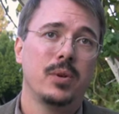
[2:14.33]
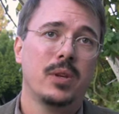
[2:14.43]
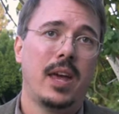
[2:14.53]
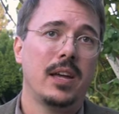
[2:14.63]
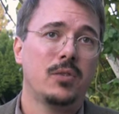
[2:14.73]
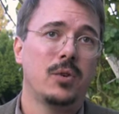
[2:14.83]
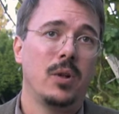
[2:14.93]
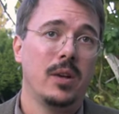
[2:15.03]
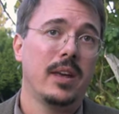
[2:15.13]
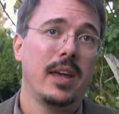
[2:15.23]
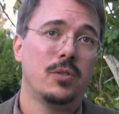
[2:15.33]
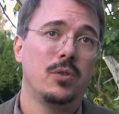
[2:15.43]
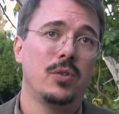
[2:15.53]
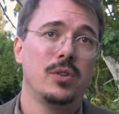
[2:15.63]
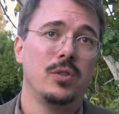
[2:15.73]
cancer, lung cancer,
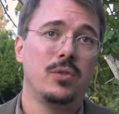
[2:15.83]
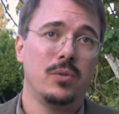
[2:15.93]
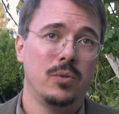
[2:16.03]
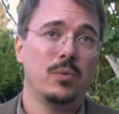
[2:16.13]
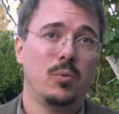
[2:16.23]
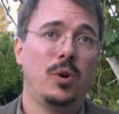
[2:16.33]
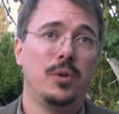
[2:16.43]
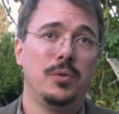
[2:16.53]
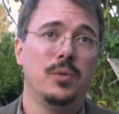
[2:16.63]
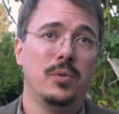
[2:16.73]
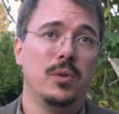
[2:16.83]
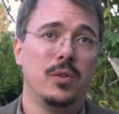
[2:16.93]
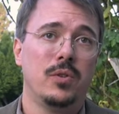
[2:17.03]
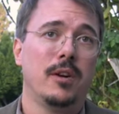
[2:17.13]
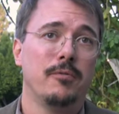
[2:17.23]
such as Walt is
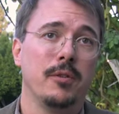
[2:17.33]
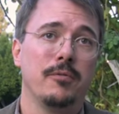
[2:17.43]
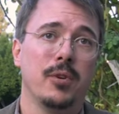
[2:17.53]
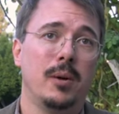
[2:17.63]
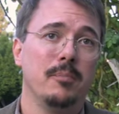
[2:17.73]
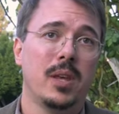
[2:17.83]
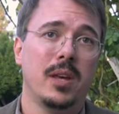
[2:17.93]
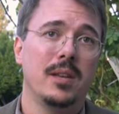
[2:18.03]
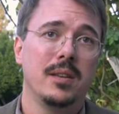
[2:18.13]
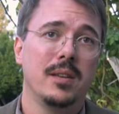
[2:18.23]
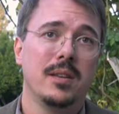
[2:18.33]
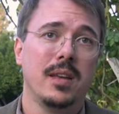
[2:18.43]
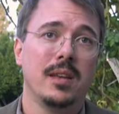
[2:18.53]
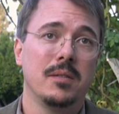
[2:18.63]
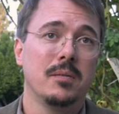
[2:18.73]
suffering from,
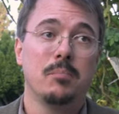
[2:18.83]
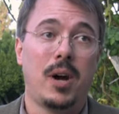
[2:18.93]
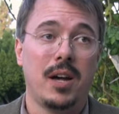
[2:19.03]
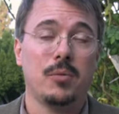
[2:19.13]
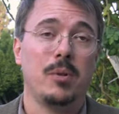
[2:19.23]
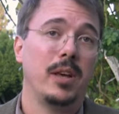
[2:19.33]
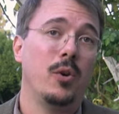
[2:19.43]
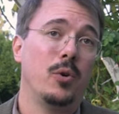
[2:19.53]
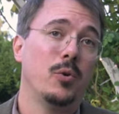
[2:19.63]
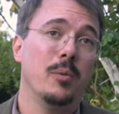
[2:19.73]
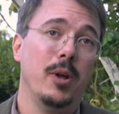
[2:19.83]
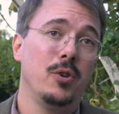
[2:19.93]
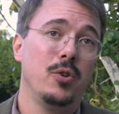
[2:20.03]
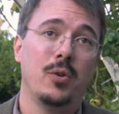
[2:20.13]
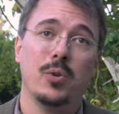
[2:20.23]
can possibly go into
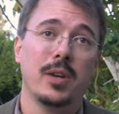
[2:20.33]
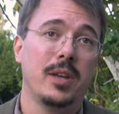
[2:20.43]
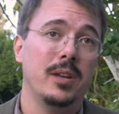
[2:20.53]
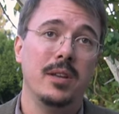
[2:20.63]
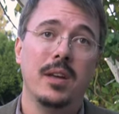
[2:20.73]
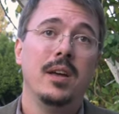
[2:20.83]
remission, or it can,